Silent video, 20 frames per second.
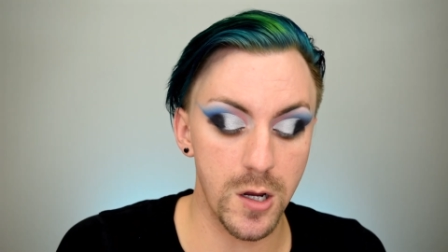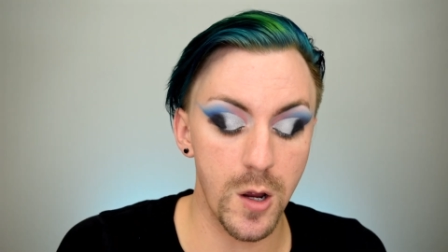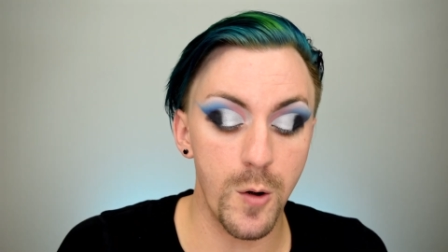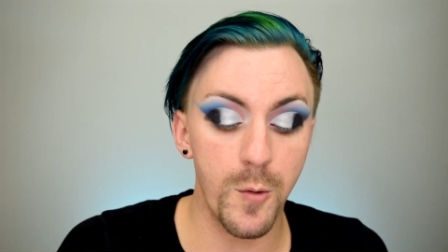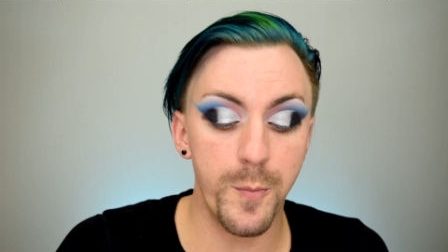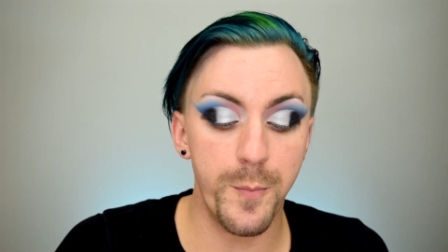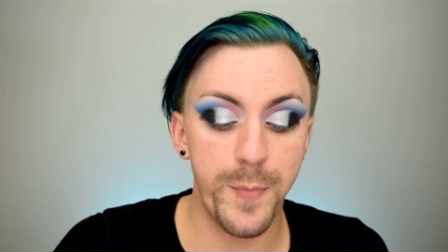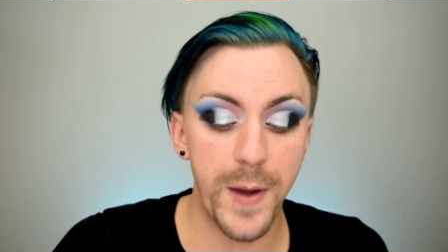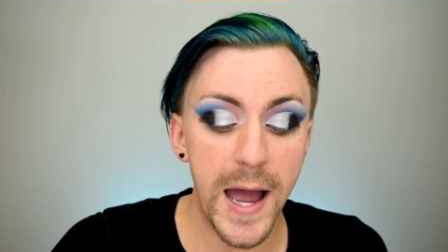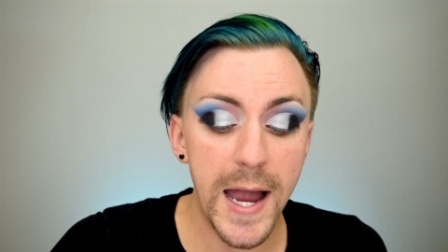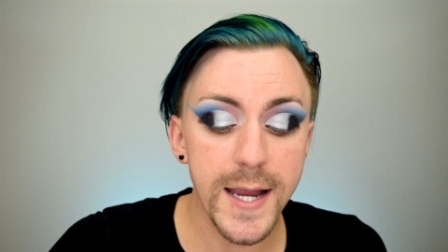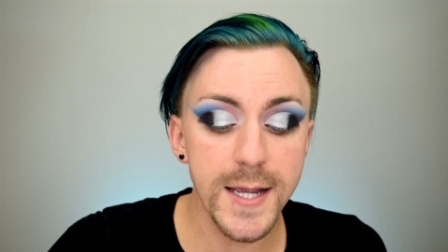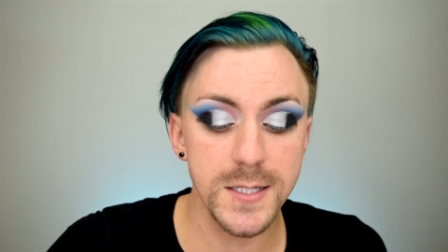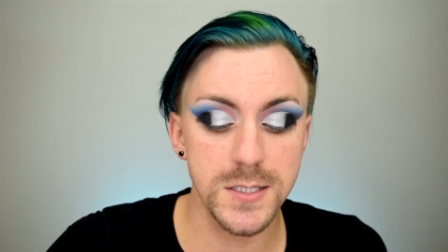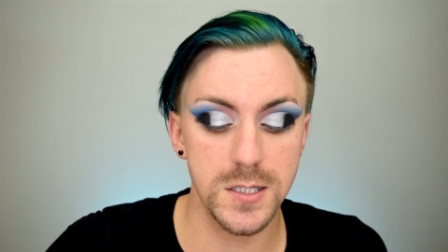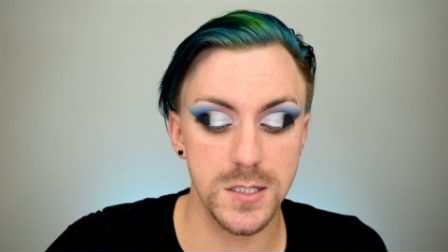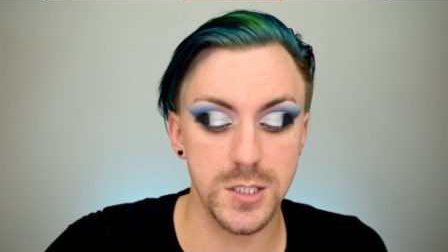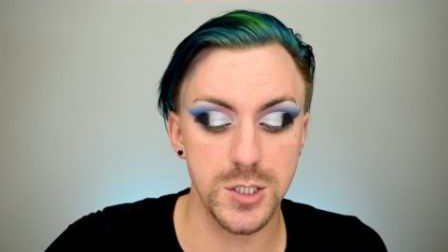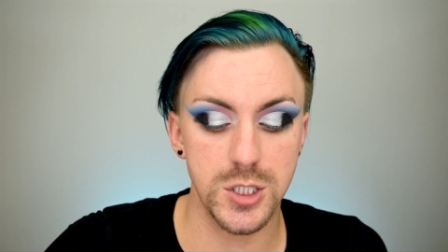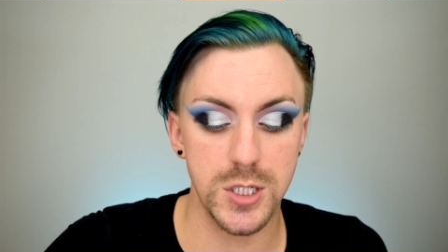go back
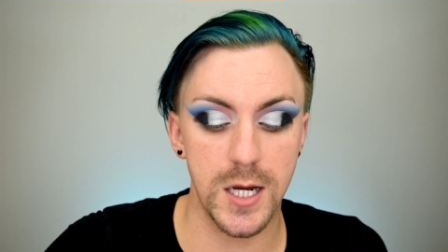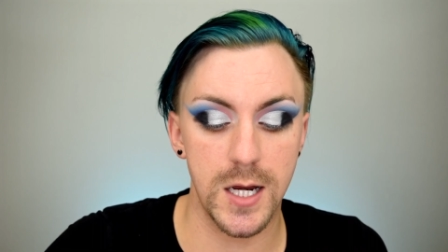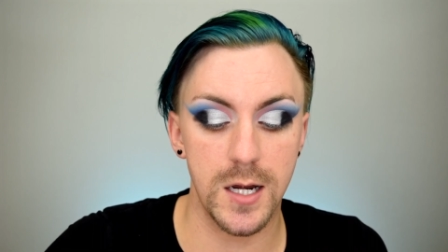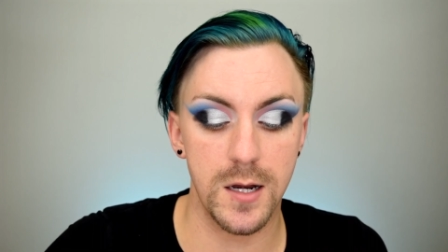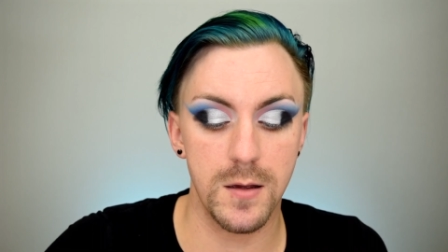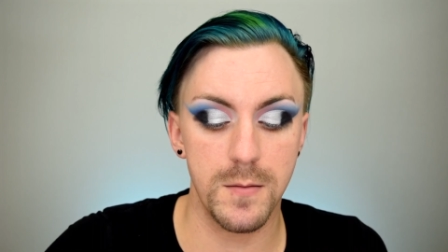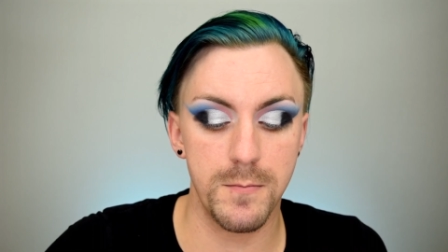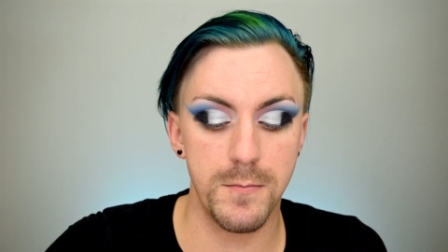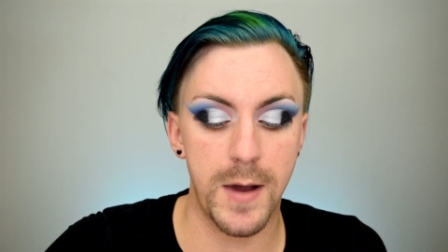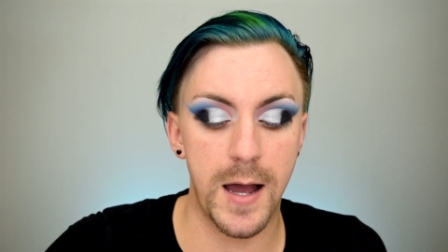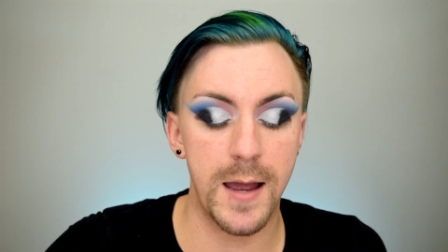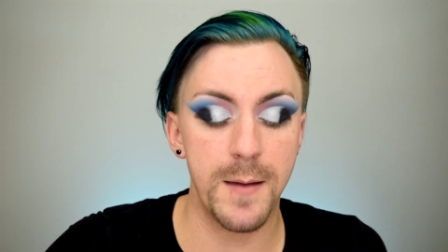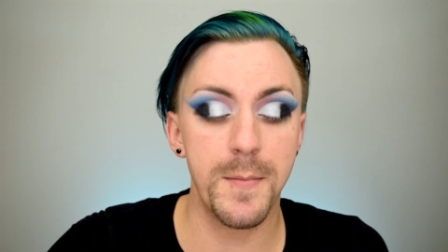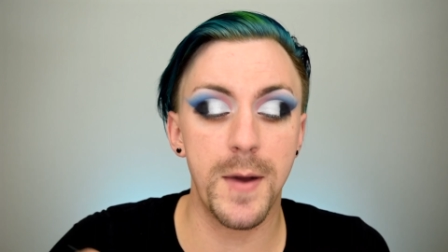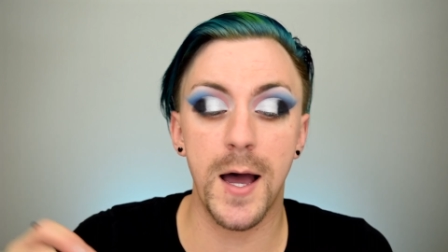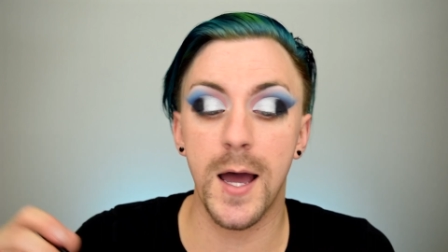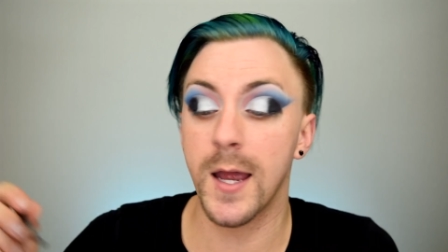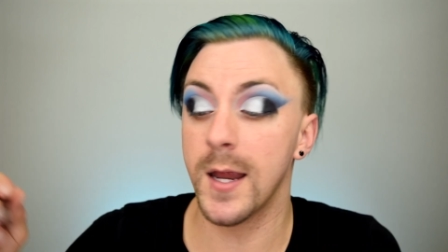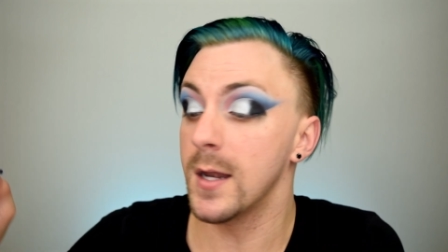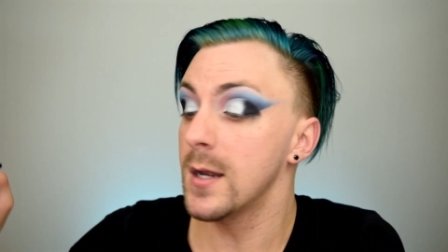into the shade My
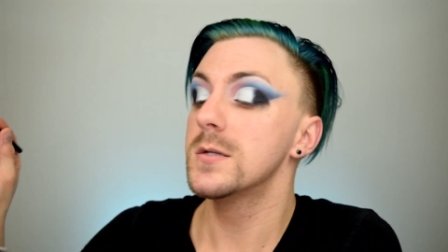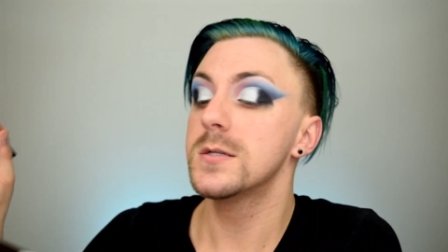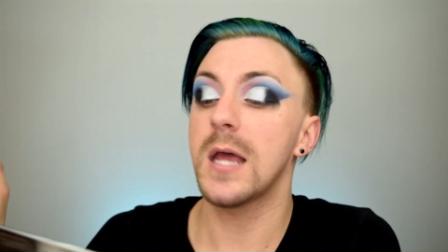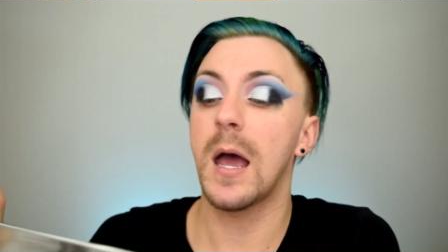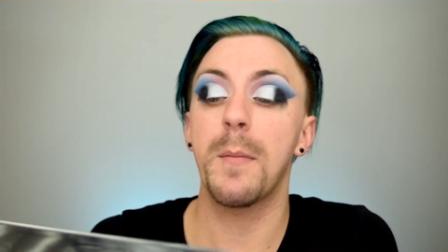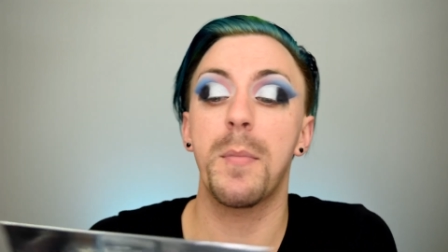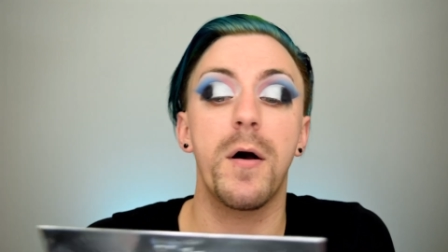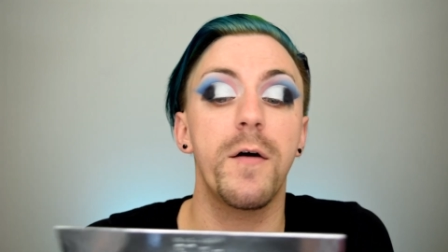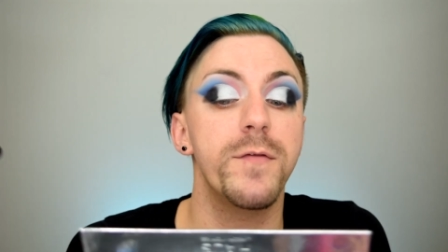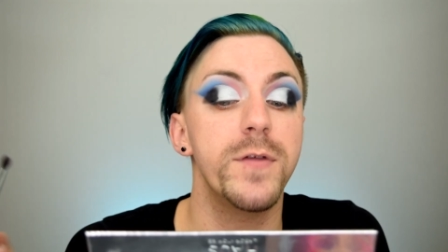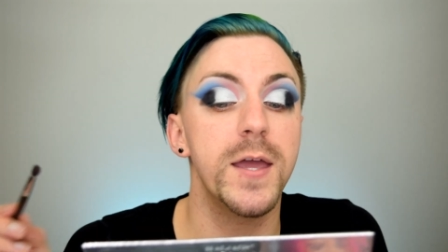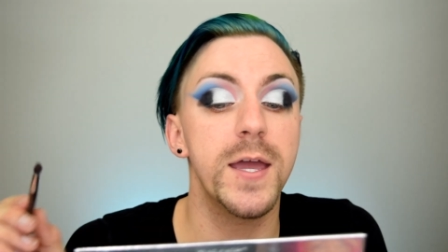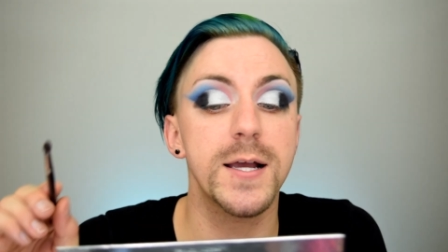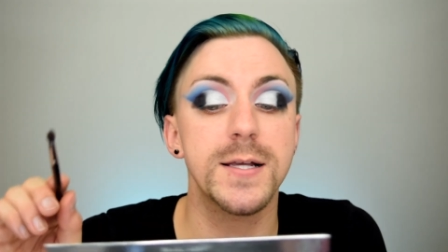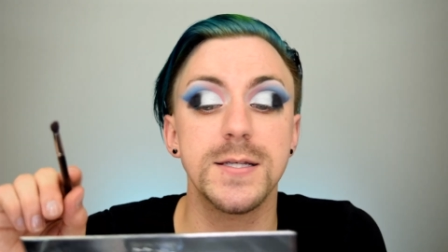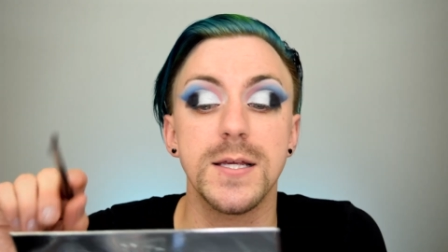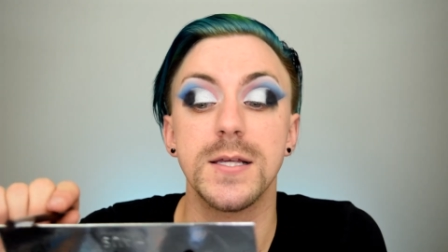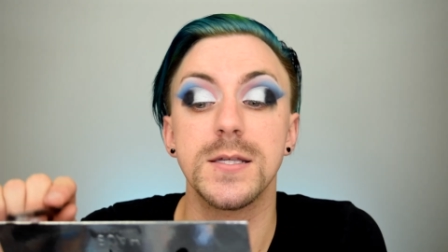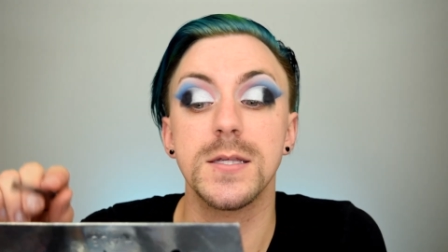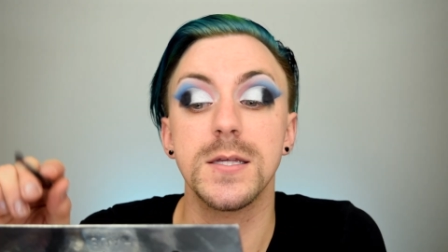Mind, tap off the
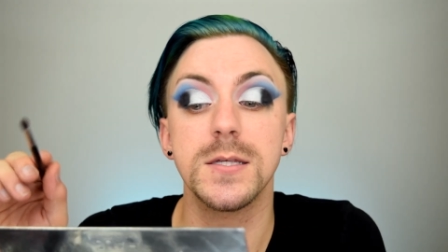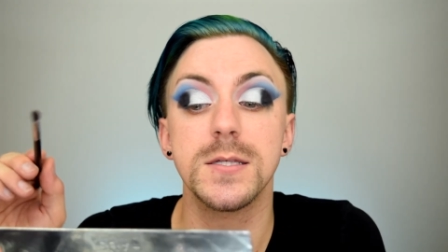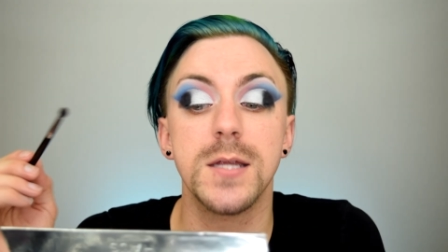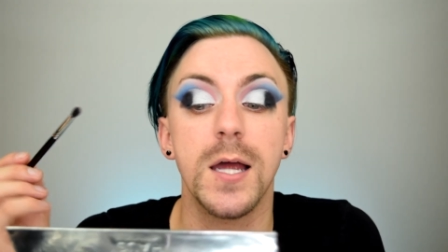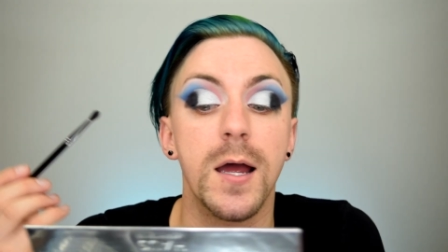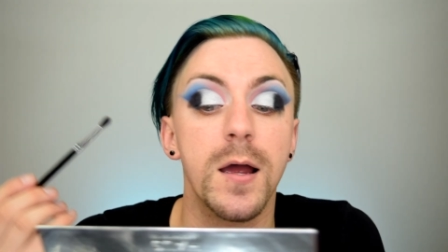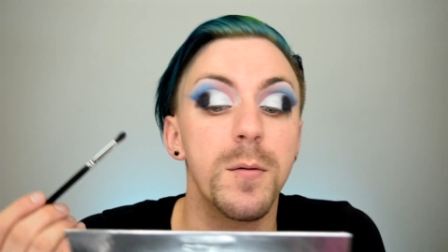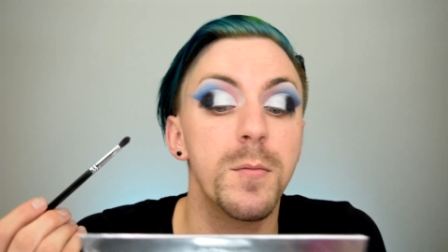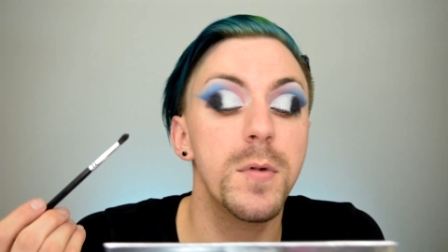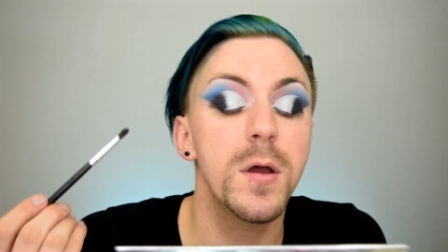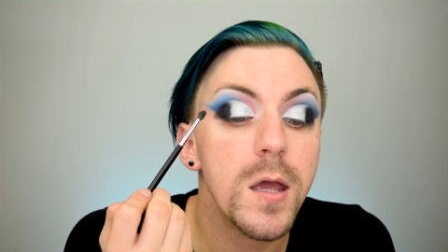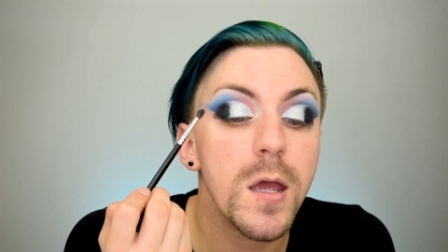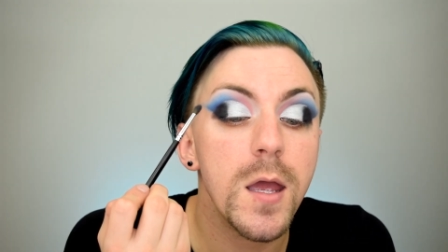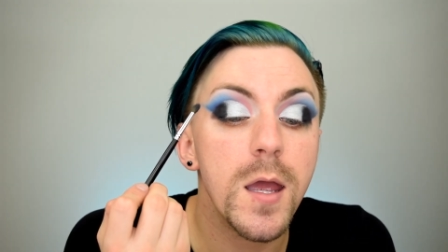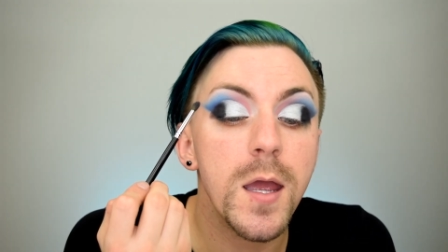excess this time,